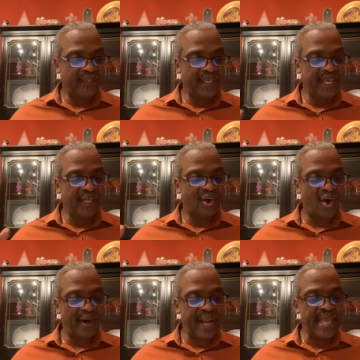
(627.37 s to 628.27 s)
The
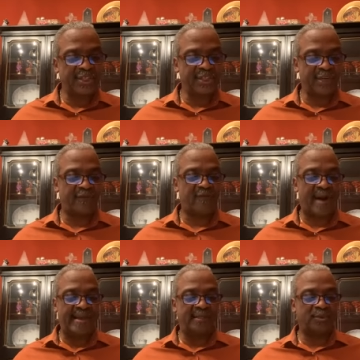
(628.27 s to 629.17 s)
incarnation of
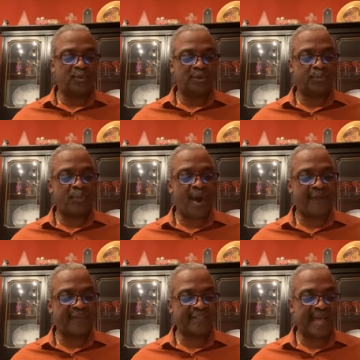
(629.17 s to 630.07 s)
Christ was
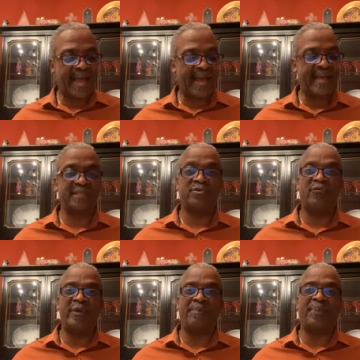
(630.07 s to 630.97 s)
prophesied
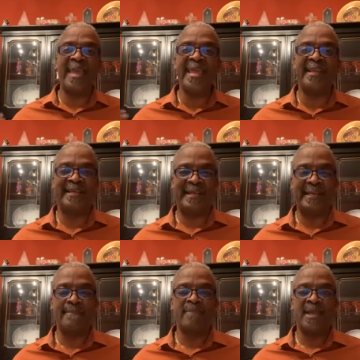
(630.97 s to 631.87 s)

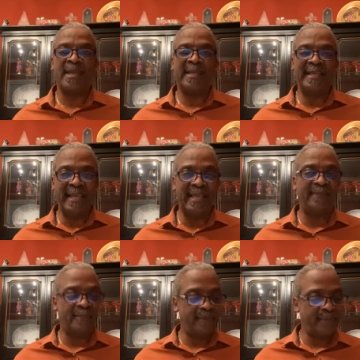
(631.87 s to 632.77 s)
repeatedly
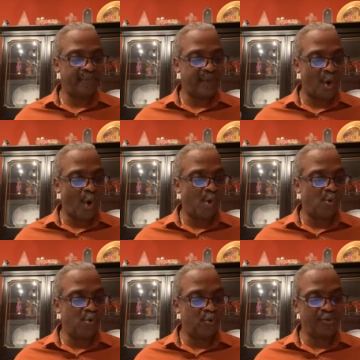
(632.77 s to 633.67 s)
in the
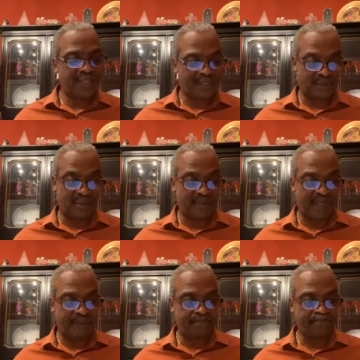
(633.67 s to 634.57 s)
Old
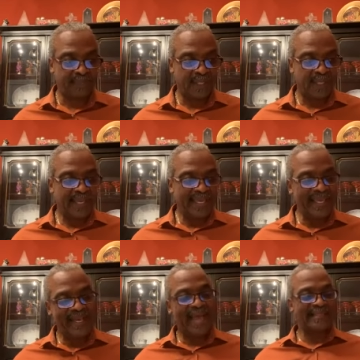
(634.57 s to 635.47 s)
Testament.
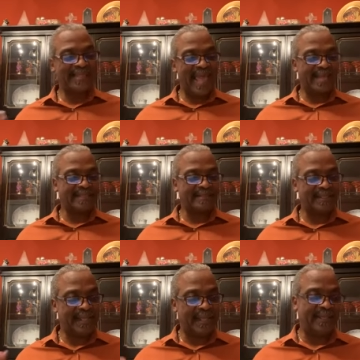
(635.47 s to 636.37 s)
In our text
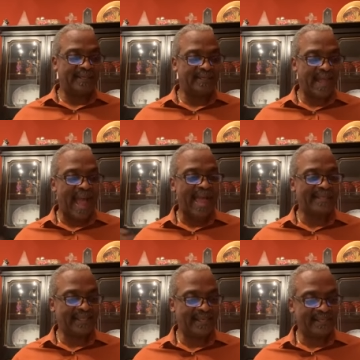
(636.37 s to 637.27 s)
today,
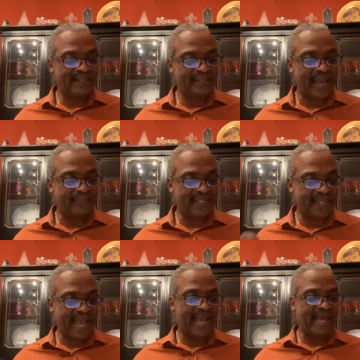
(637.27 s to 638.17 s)
Isaiah chapter
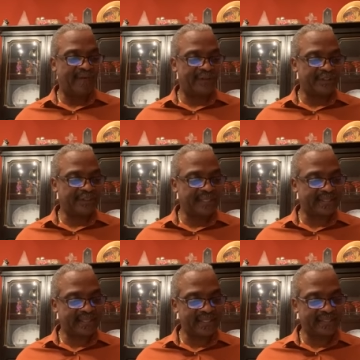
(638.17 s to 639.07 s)
9, verse
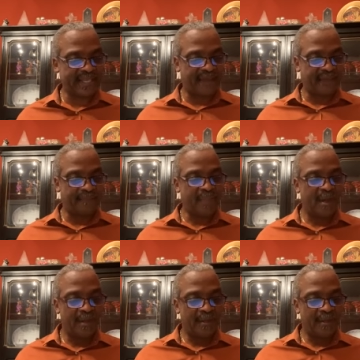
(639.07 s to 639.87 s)
6 and 7,